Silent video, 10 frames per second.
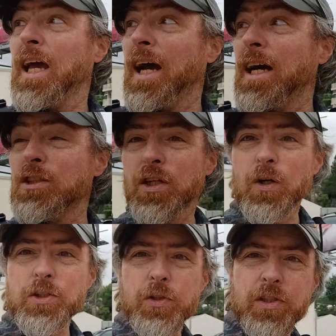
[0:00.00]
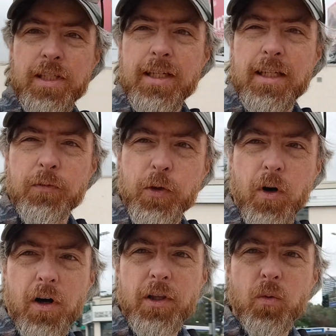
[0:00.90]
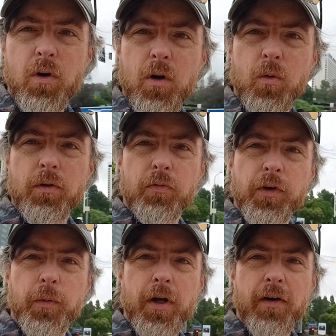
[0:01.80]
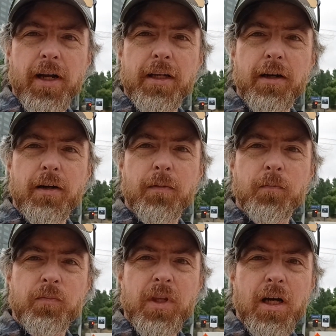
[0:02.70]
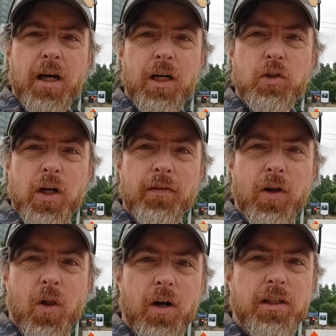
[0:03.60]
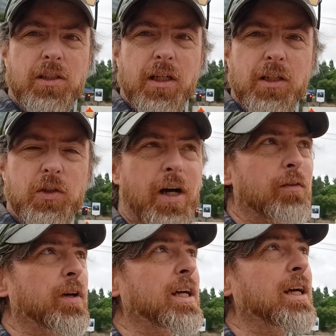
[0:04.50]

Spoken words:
as you can also see, if you're on the 101 freeway right here, driving along and stuck in traffic,